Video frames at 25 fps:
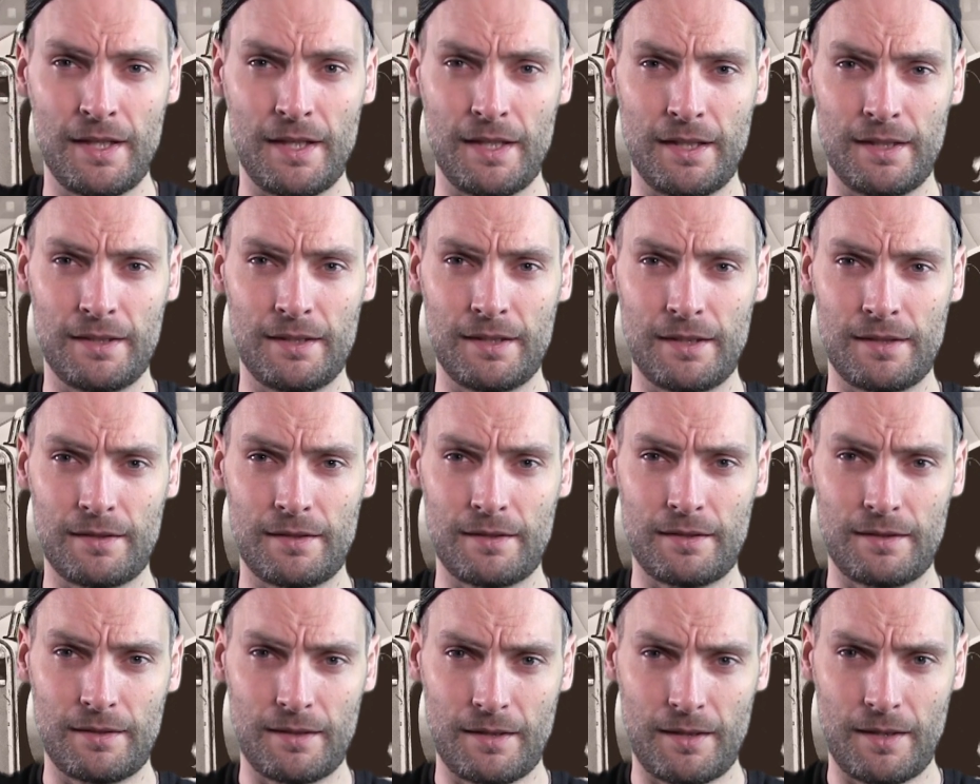in
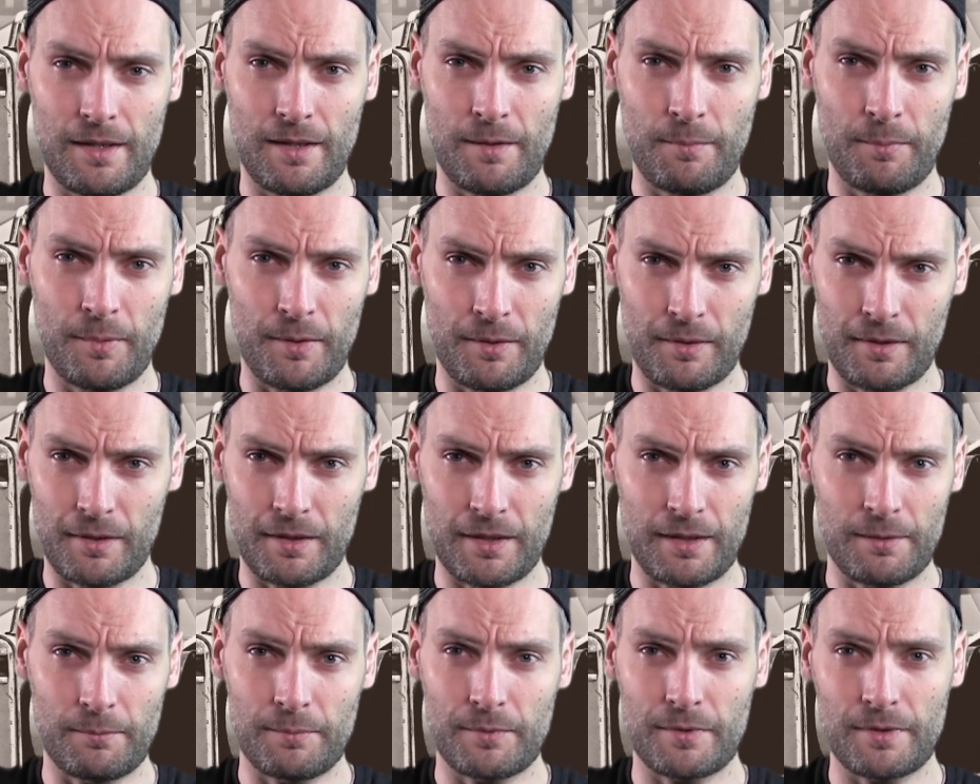this
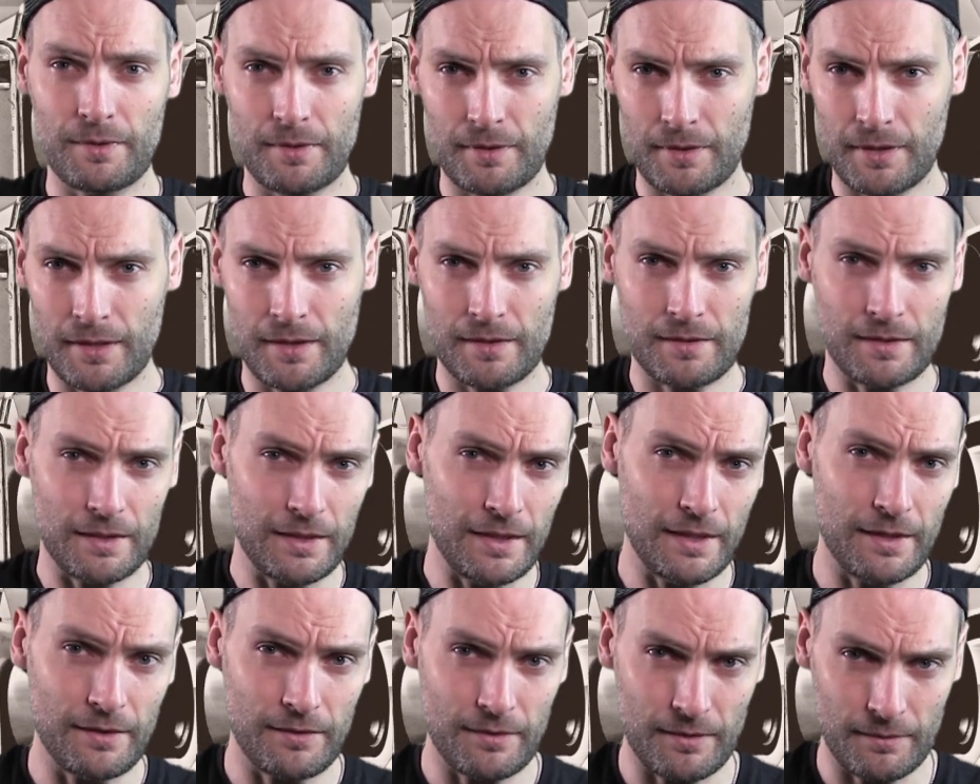apocalypse
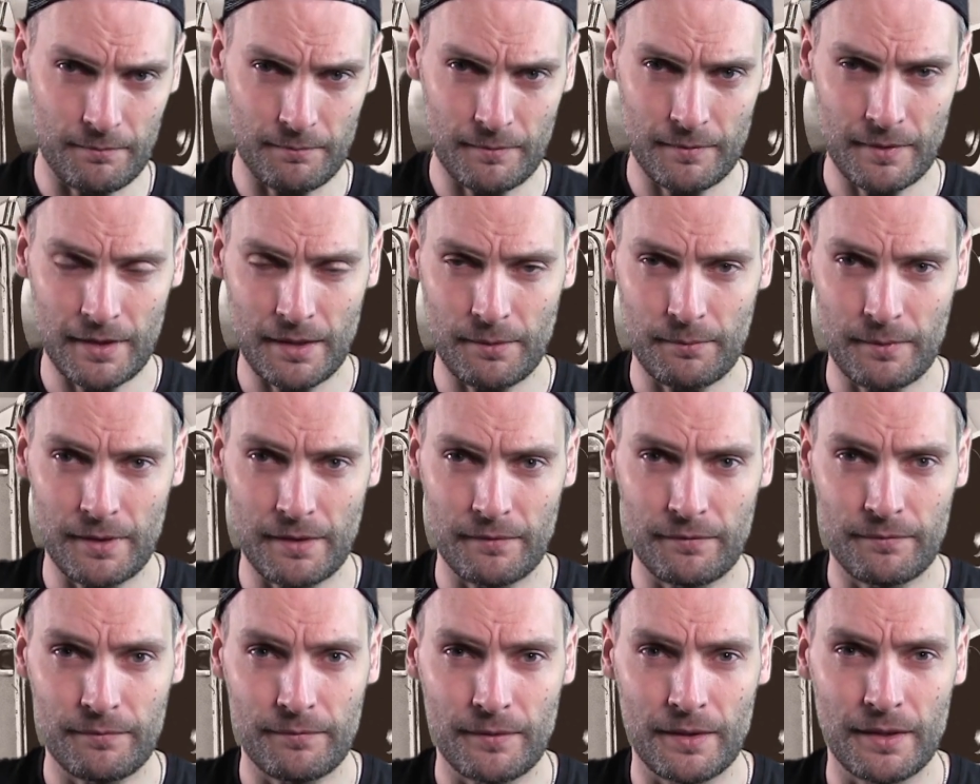isolation that
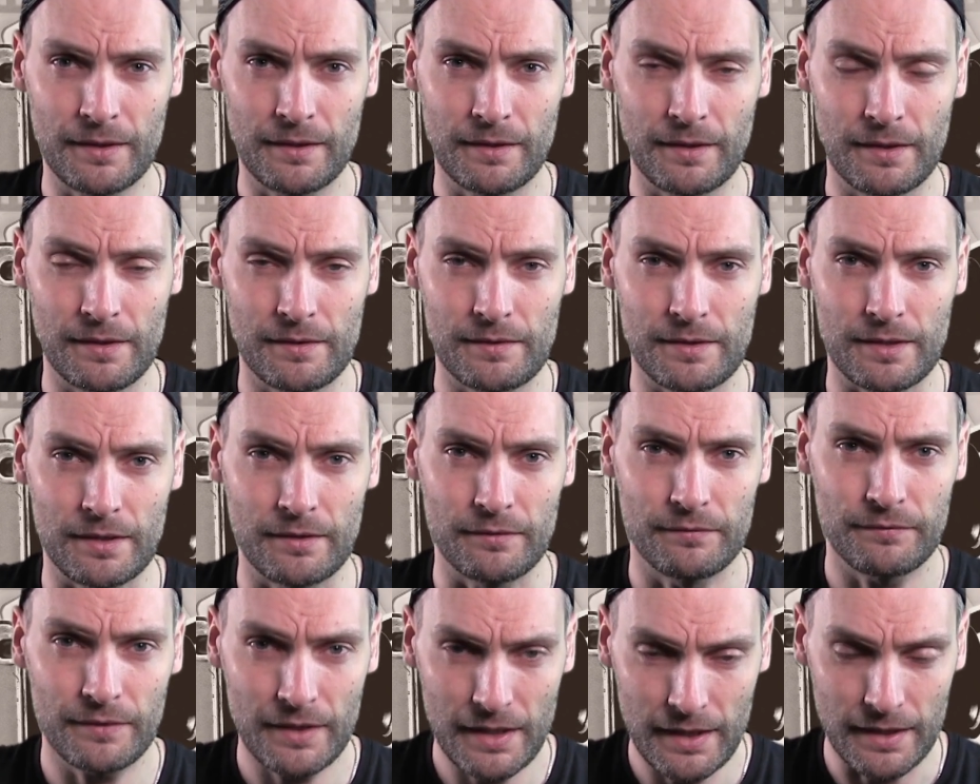we're finding
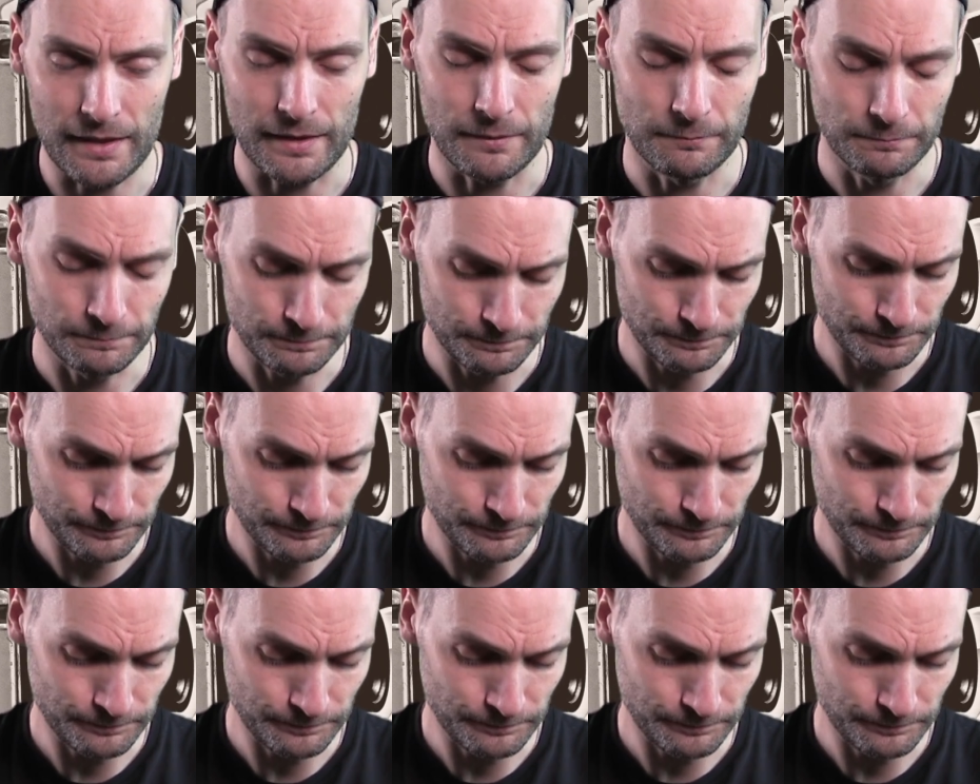ourselves in.